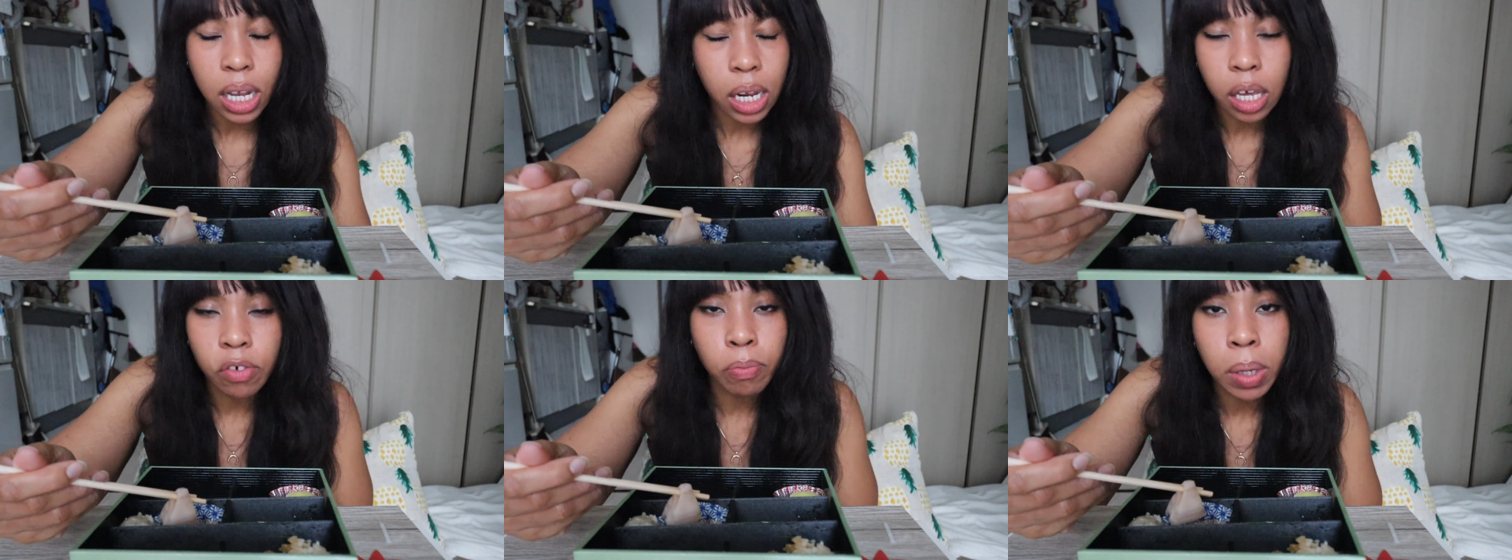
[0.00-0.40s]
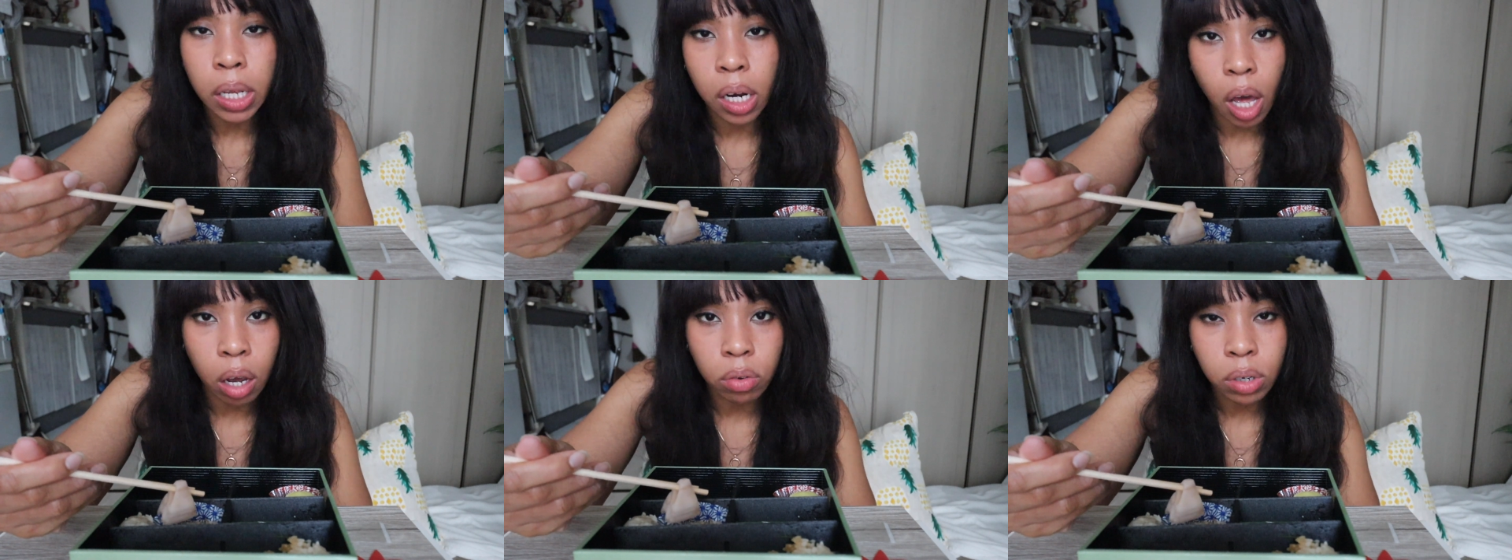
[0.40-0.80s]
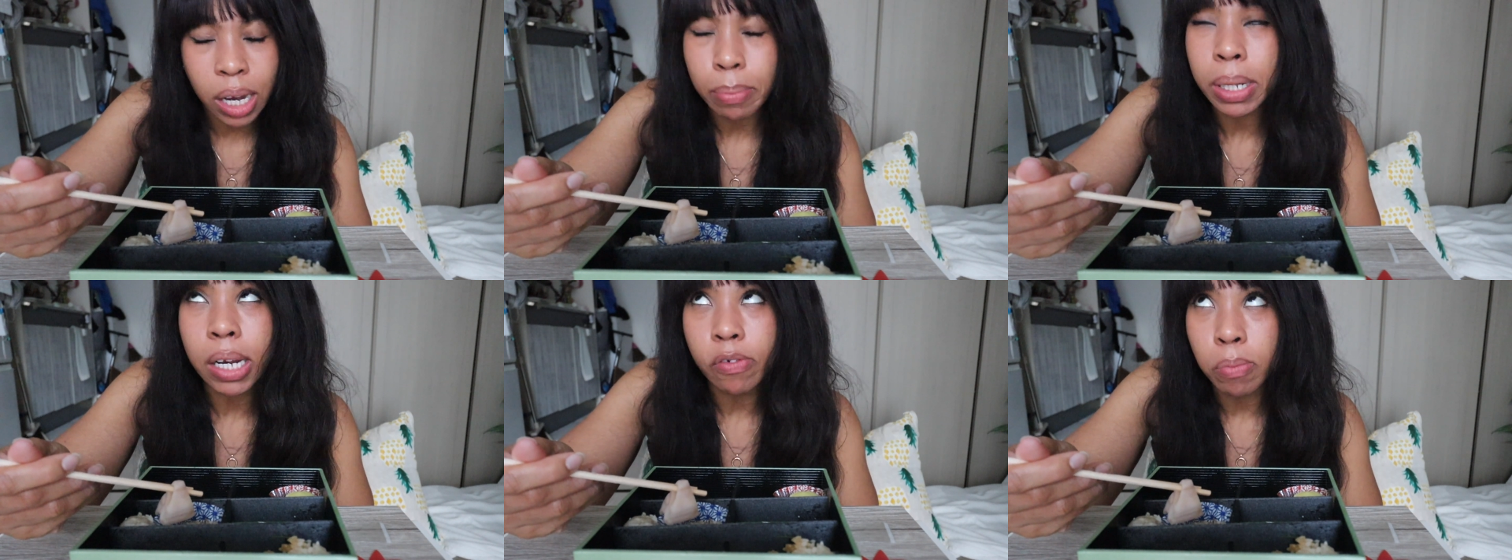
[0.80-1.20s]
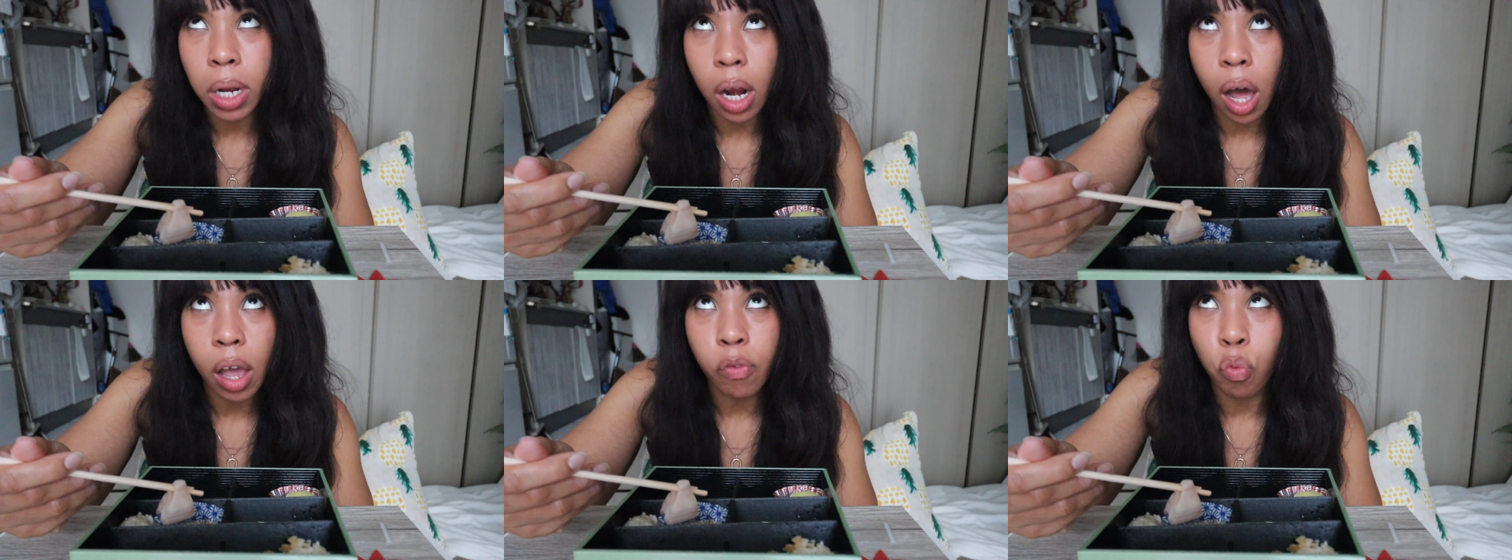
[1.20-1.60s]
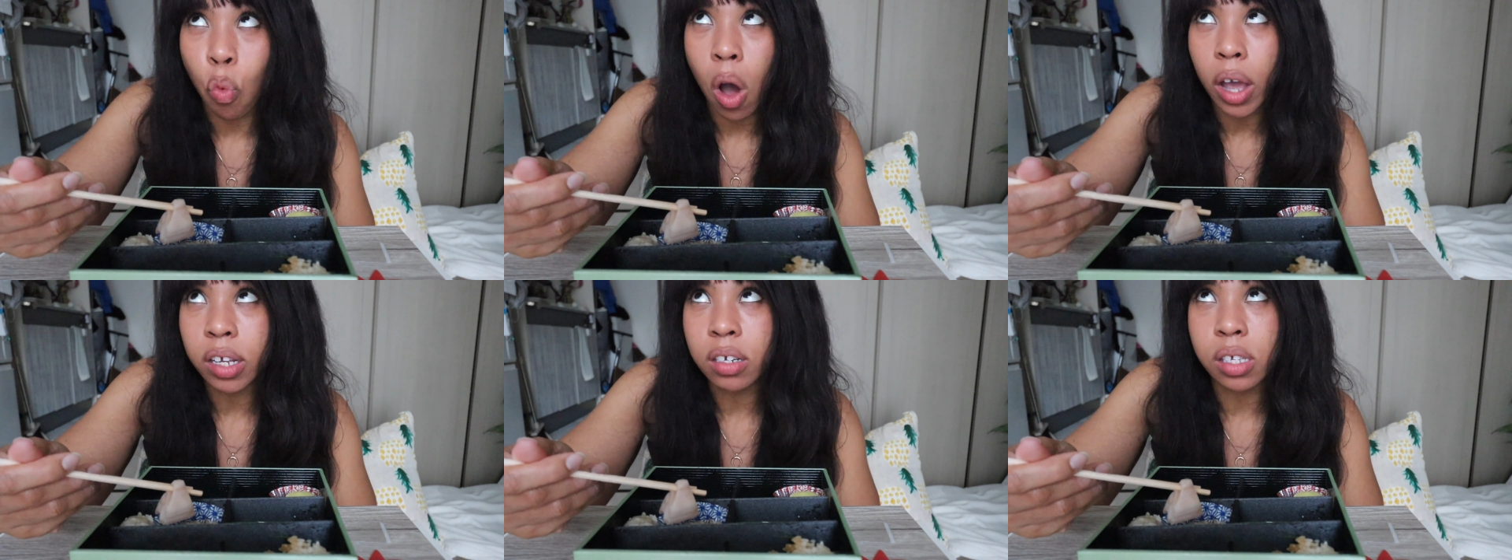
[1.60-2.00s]
Leave me alone. Let me live my life.
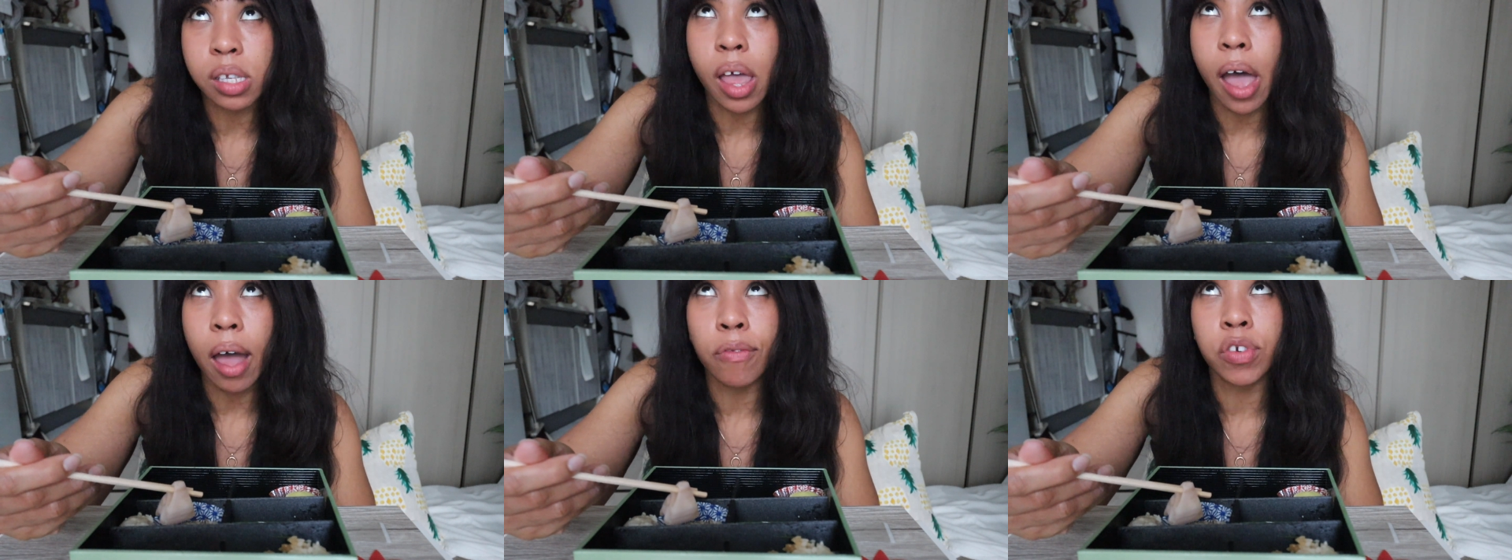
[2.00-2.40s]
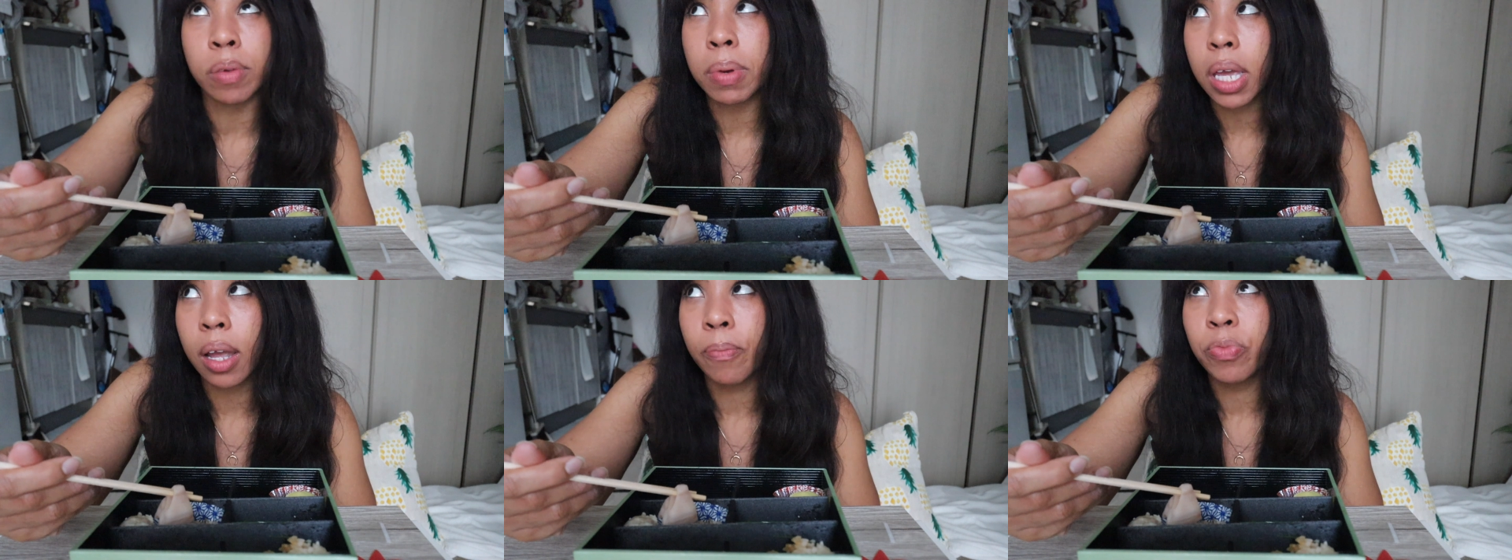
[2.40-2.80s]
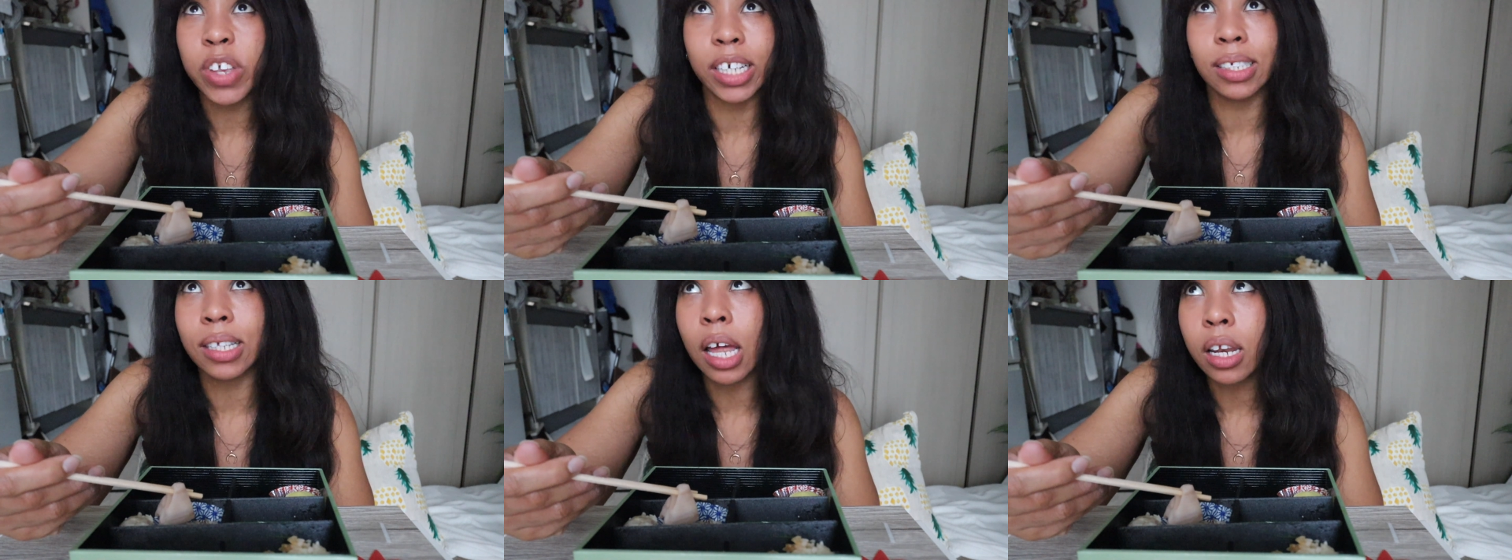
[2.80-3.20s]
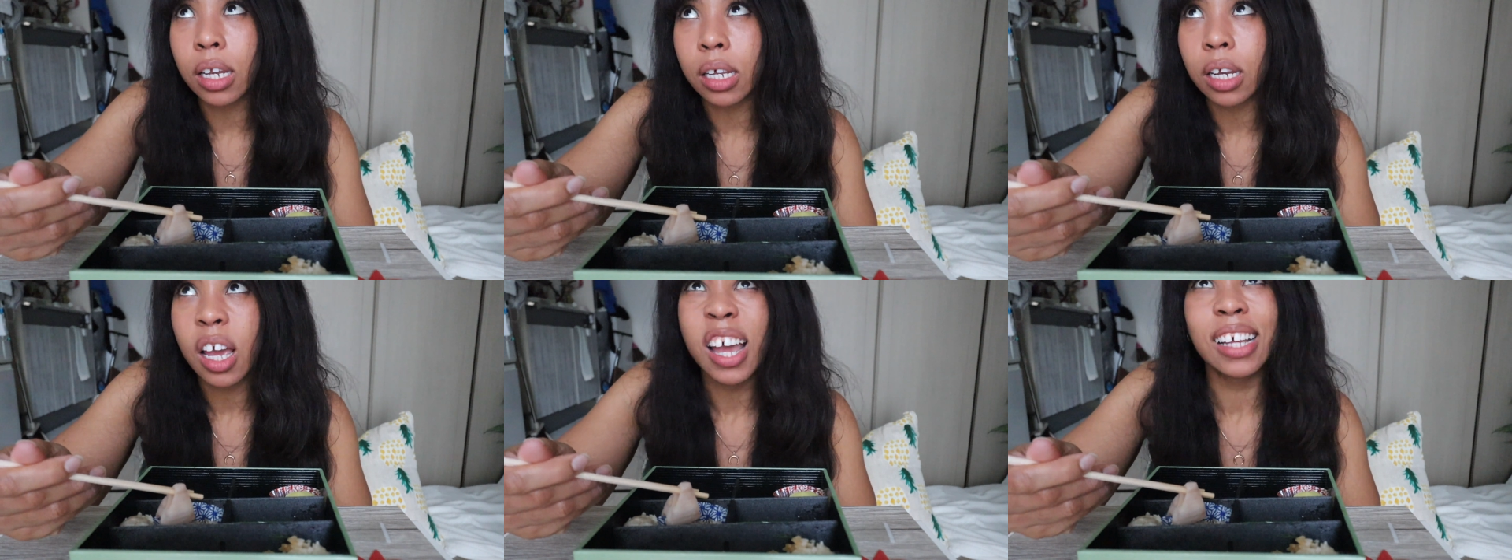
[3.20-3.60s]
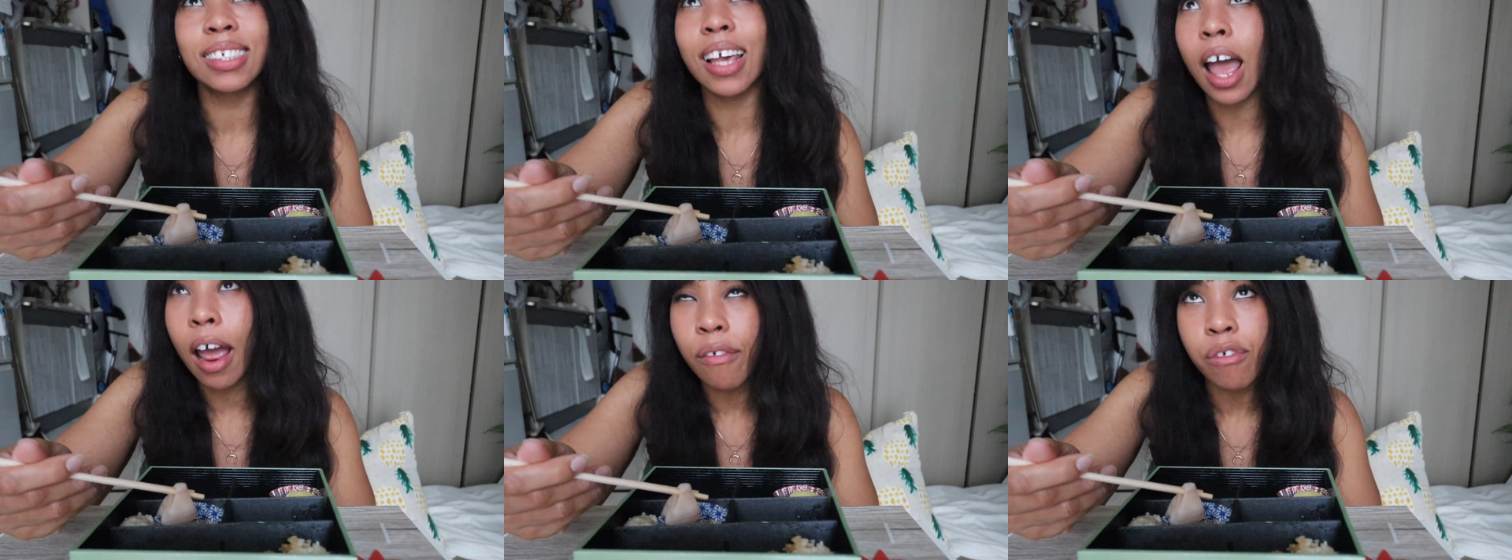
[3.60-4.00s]
Why does there have to be a standard
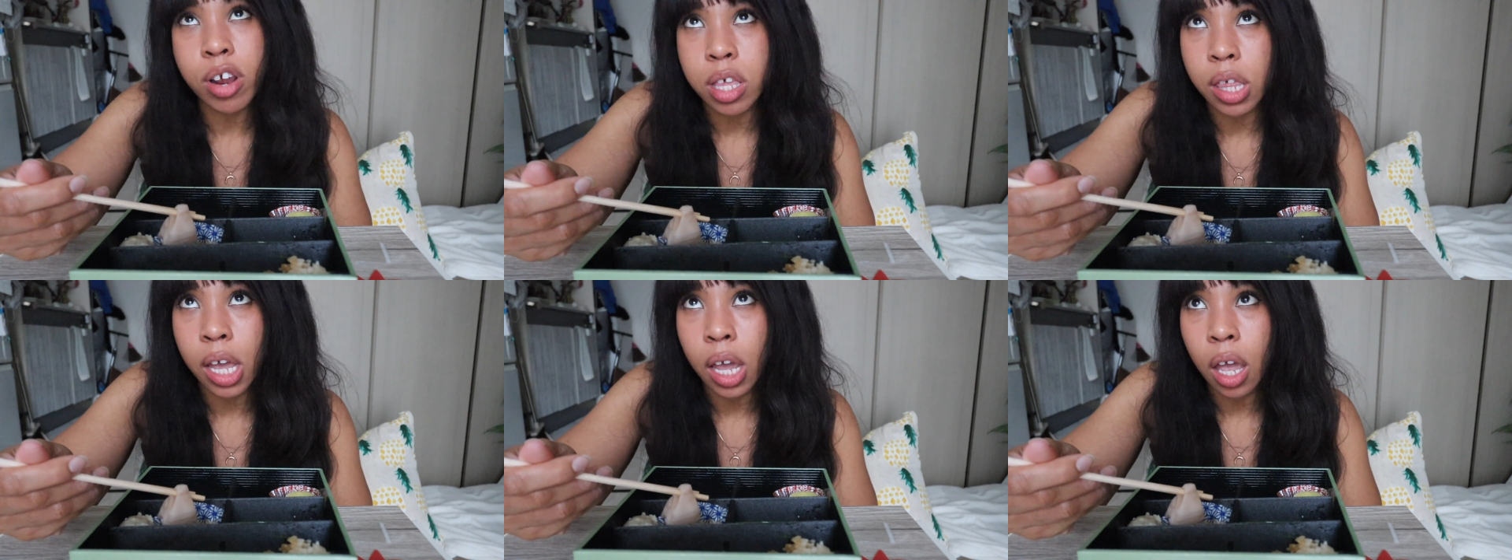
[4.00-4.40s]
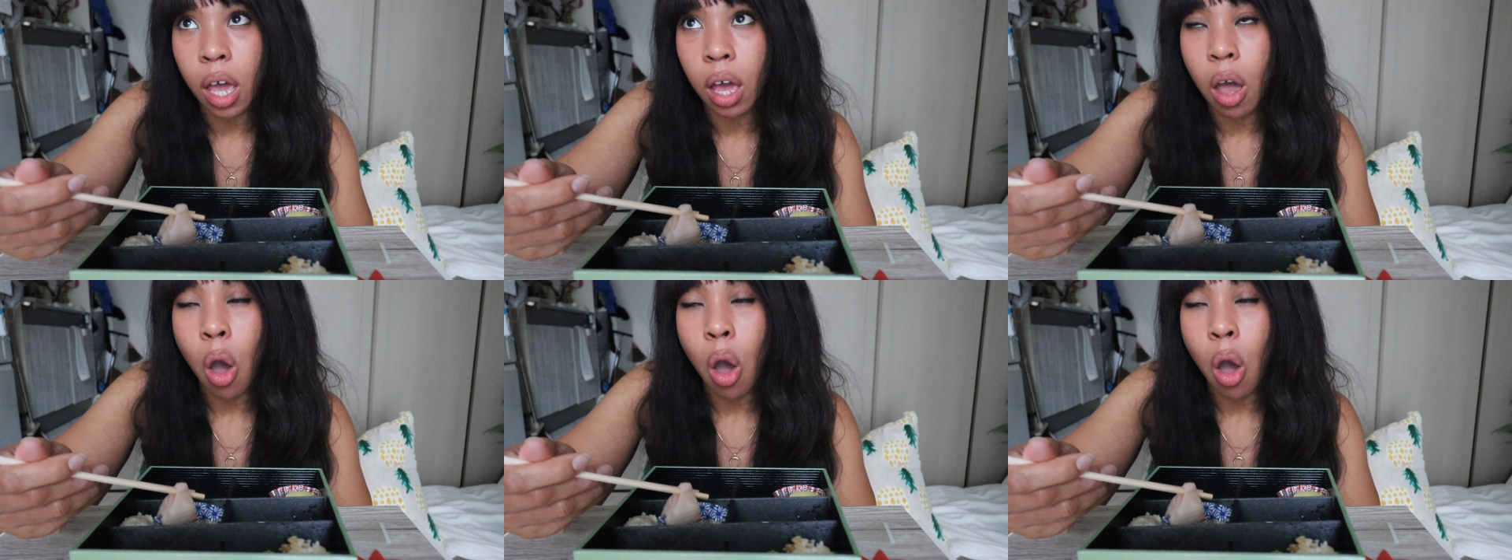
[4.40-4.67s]
to everything?